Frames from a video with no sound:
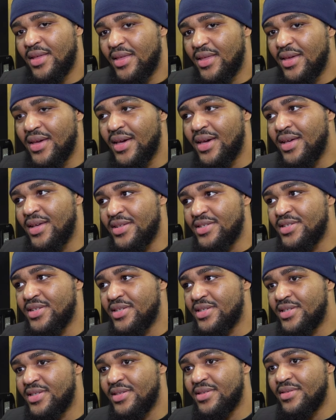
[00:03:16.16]
yeah, it's
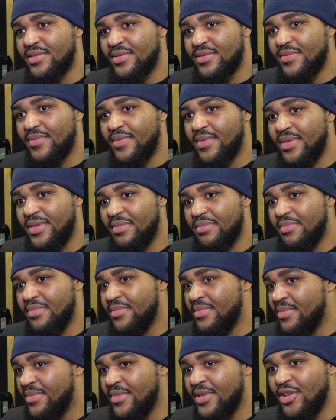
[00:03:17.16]
just
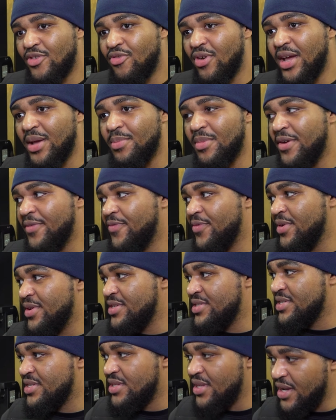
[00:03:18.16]
great
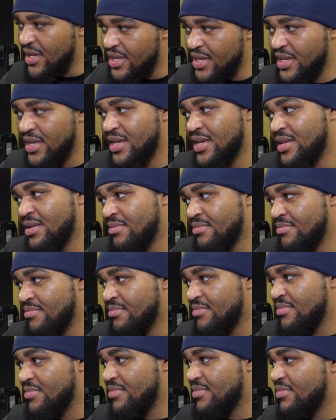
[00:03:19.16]
methods, studying,
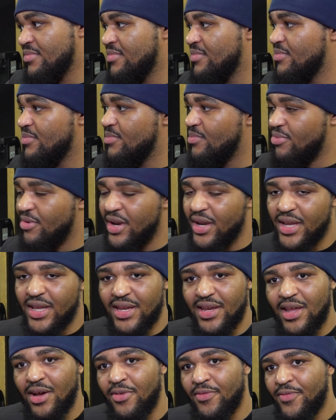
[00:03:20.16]

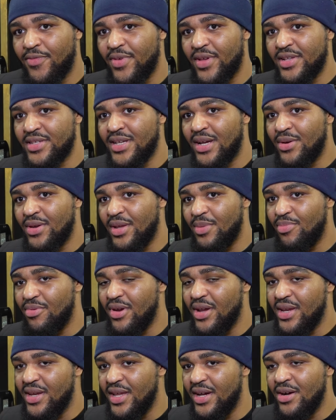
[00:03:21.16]
breaking down things, how they
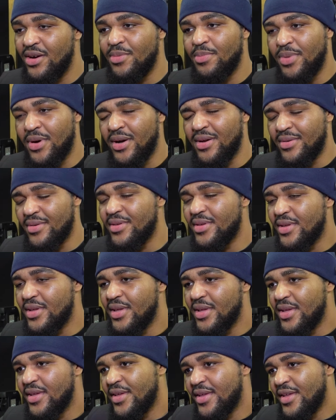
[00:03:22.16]
break down, but
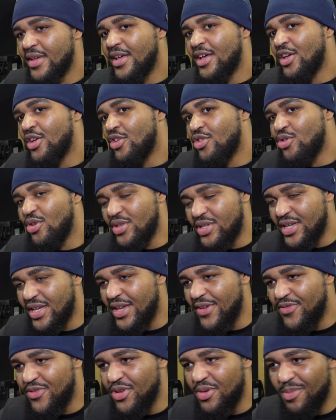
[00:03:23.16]
not to
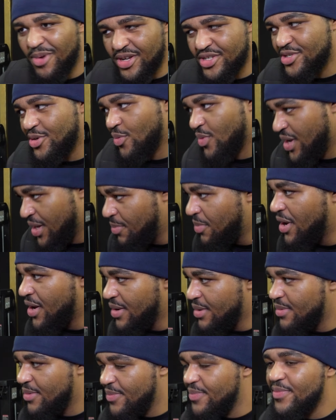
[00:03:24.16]
give too much away,
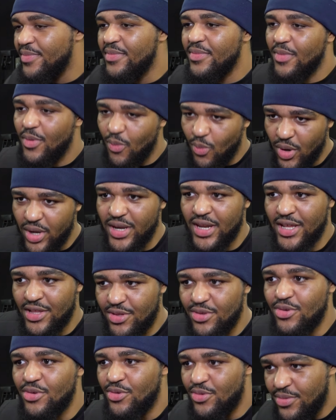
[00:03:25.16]
but what they
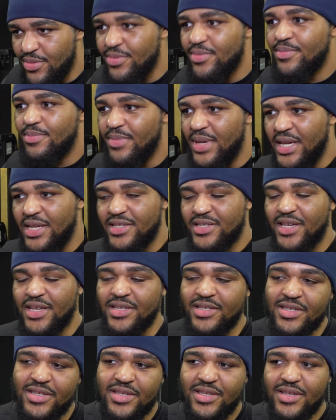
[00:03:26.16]
do makes
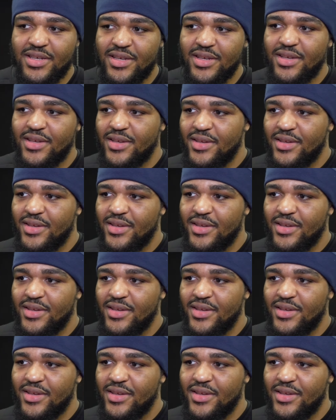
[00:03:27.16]
sense.